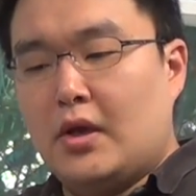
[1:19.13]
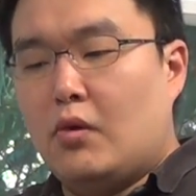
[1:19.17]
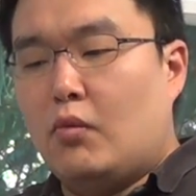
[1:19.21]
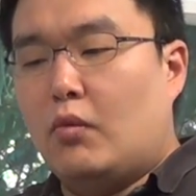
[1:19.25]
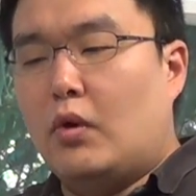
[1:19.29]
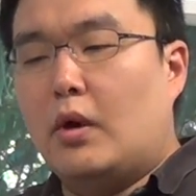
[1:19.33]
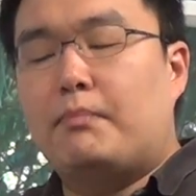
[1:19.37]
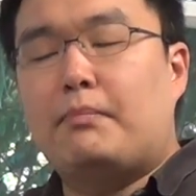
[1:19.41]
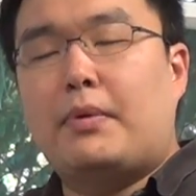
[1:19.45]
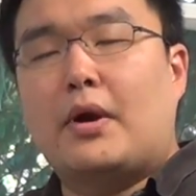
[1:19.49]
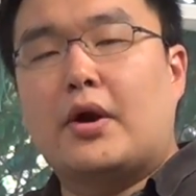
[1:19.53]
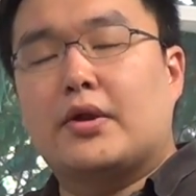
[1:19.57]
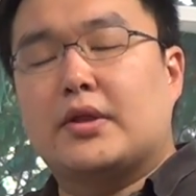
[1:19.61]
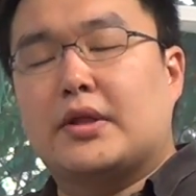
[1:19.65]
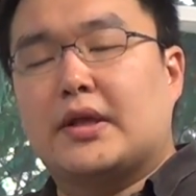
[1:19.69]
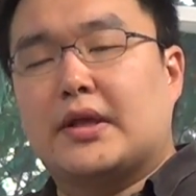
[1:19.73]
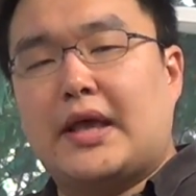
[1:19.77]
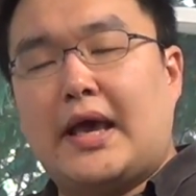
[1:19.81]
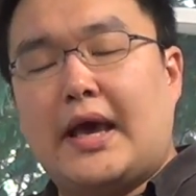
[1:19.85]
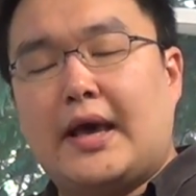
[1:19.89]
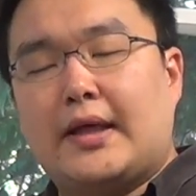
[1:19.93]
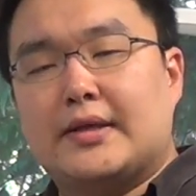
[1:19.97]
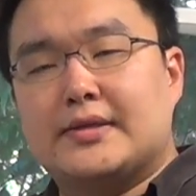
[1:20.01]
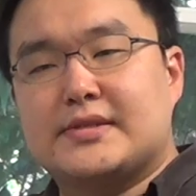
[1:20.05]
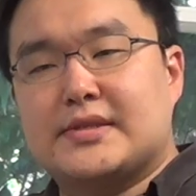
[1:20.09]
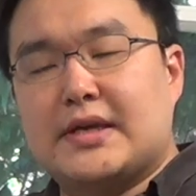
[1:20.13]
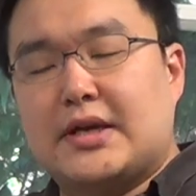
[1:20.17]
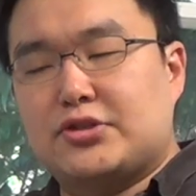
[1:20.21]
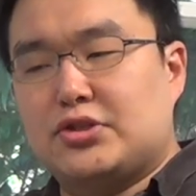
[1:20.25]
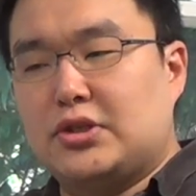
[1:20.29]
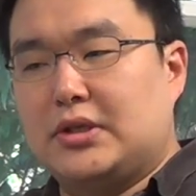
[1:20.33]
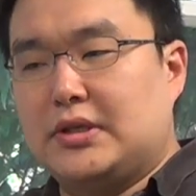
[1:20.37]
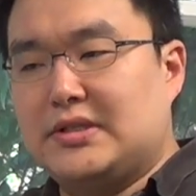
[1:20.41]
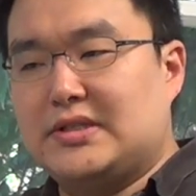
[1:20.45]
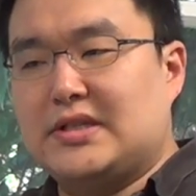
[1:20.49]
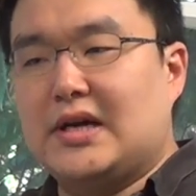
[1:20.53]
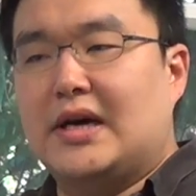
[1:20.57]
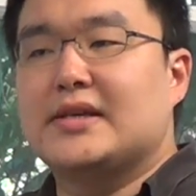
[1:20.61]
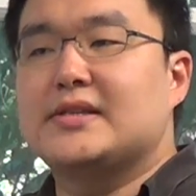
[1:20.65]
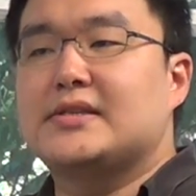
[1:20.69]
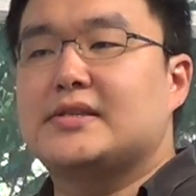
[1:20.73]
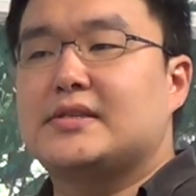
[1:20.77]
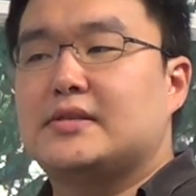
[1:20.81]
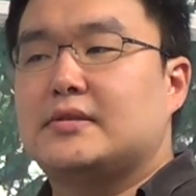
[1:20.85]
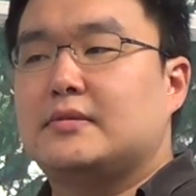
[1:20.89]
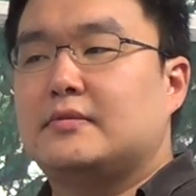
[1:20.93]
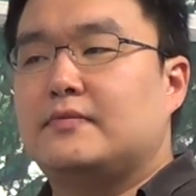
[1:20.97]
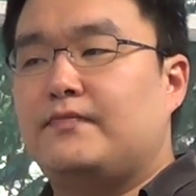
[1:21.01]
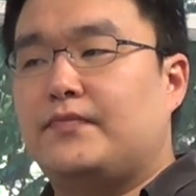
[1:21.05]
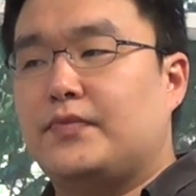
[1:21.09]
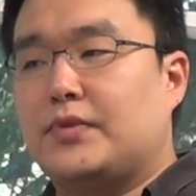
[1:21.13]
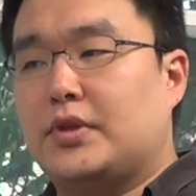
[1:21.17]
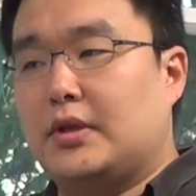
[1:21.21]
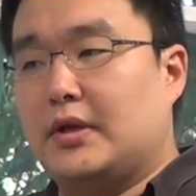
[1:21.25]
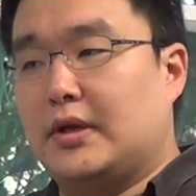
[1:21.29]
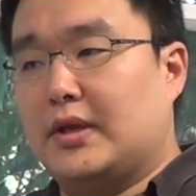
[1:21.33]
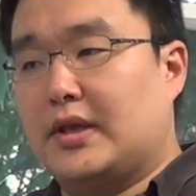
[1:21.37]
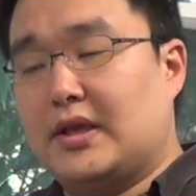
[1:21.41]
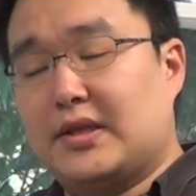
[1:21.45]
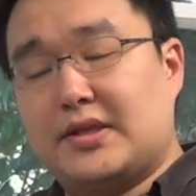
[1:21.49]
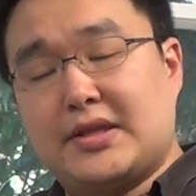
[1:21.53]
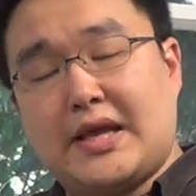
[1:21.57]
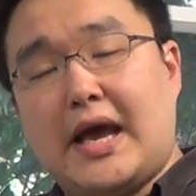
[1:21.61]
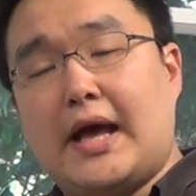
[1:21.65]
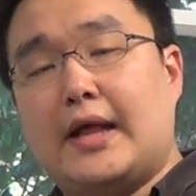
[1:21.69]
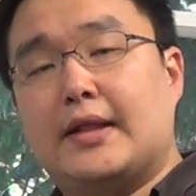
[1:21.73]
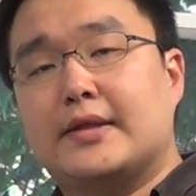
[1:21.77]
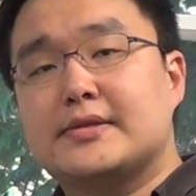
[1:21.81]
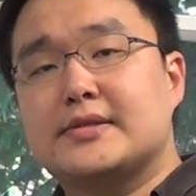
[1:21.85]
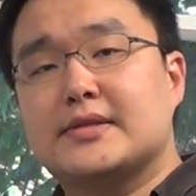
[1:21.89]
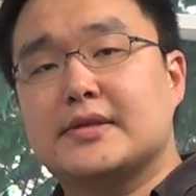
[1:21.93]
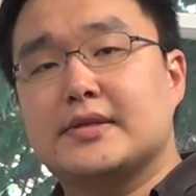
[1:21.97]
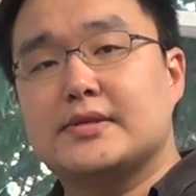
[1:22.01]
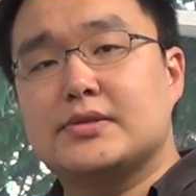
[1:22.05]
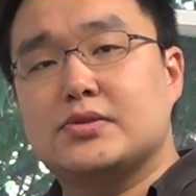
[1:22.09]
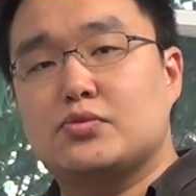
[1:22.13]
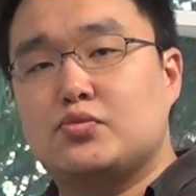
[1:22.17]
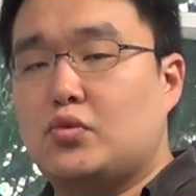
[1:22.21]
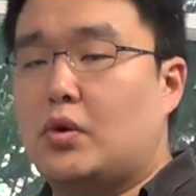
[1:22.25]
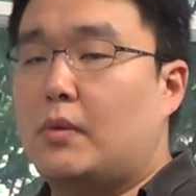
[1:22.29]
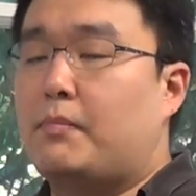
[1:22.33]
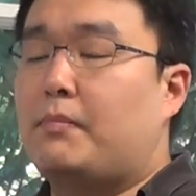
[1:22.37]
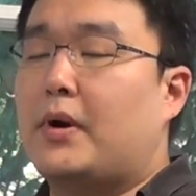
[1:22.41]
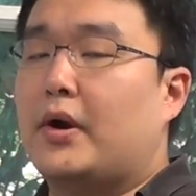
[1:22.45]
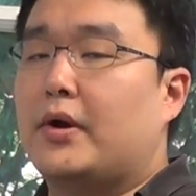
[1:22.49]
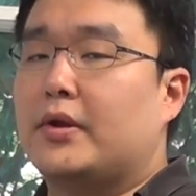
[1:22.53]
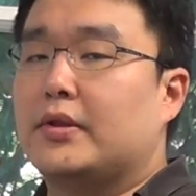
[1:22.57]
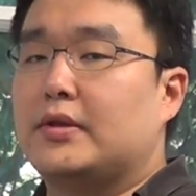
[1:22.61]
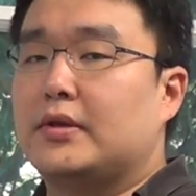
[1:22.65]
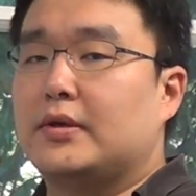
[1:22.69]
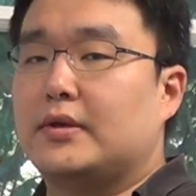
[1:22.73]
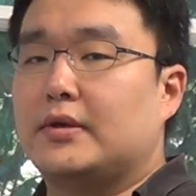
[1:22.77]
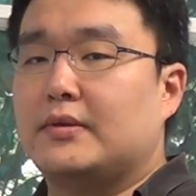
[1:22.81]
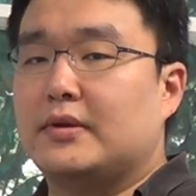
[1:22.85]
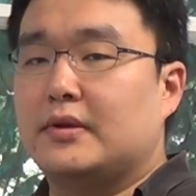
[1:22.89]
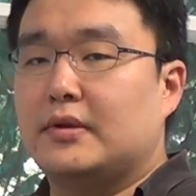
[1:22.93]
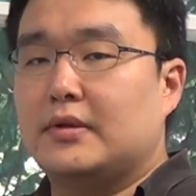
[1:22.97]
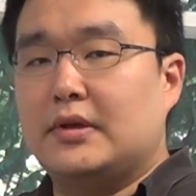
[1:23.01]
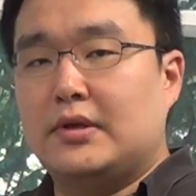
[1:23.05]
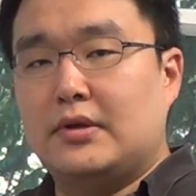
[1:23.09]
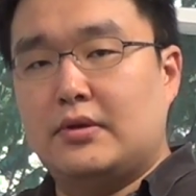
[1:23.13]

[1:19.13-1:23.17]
what part of the catalyst actually does the catalysis, what part of the